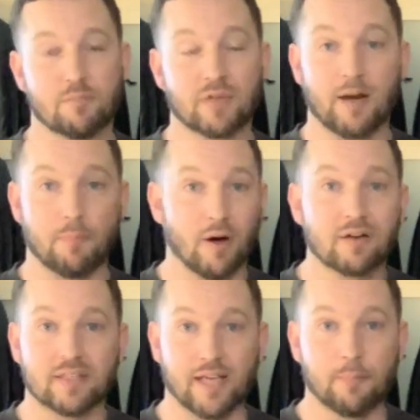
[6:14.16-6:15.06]
kind of
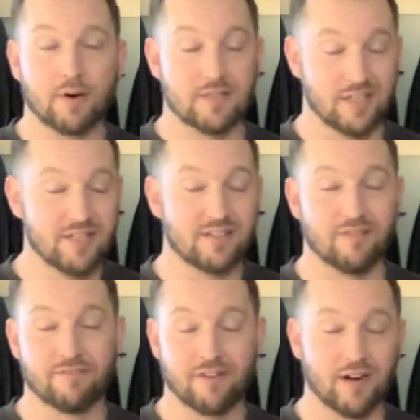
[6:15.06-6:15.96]
balk at that price. It is a
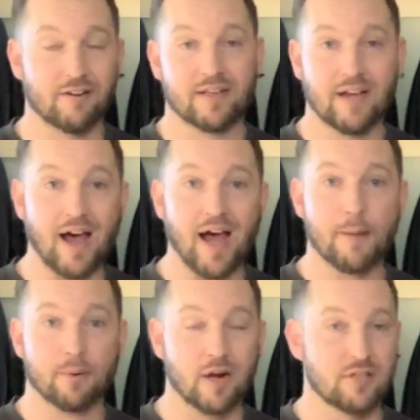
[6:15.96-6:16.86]
very high
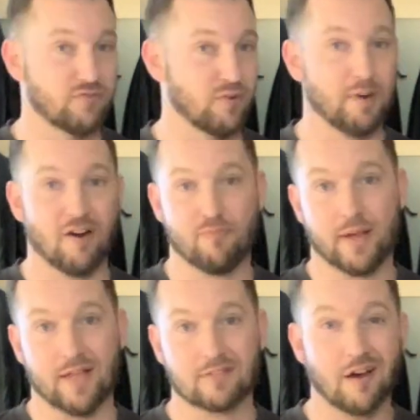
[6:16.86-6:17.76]
price for a pair of
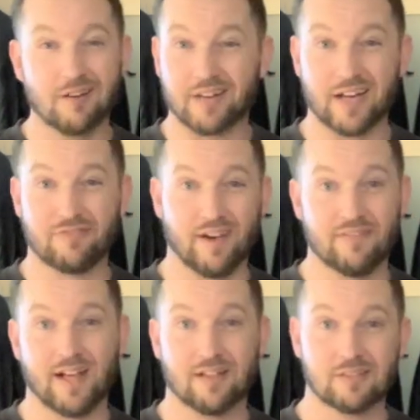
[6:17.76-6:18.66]
pants.
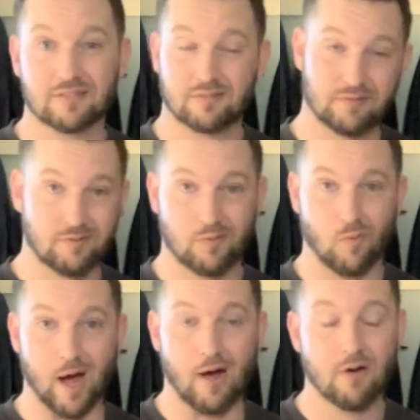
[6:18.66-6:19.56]
$195?
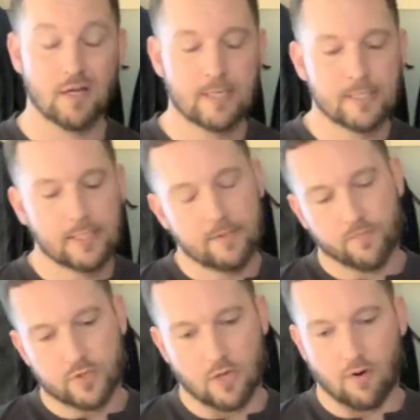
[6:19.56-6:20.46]
Wow.
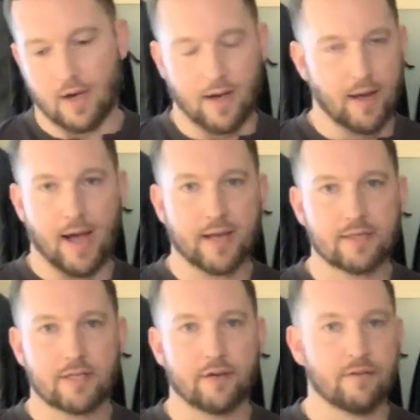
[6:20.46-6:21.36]
So I
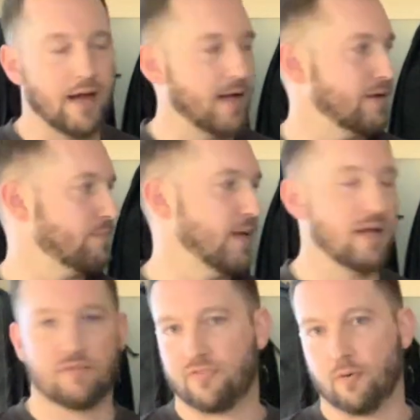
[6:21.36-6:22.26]
can tell you that I didn't
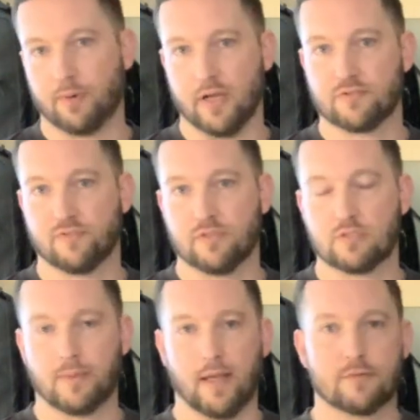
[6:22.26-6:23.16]
pay full price for
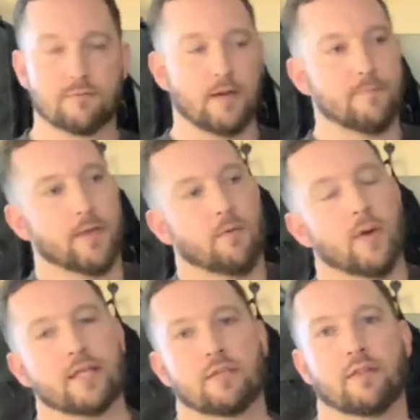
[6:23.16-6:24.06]
these pants, right? I
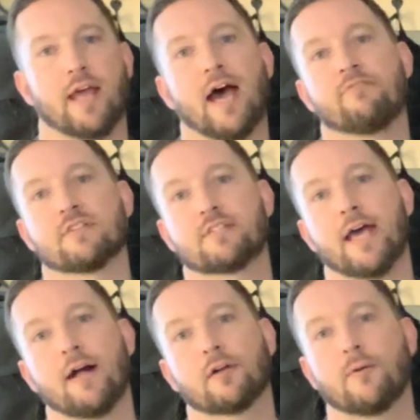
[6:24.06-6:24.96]
wait till they have a
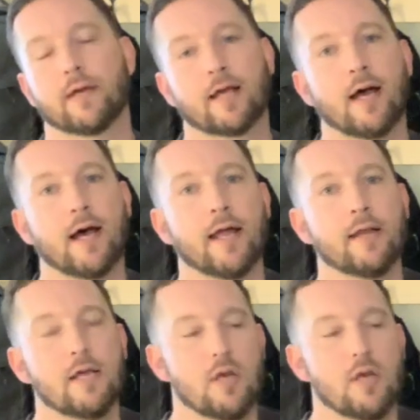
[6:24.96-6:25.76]
sale going on,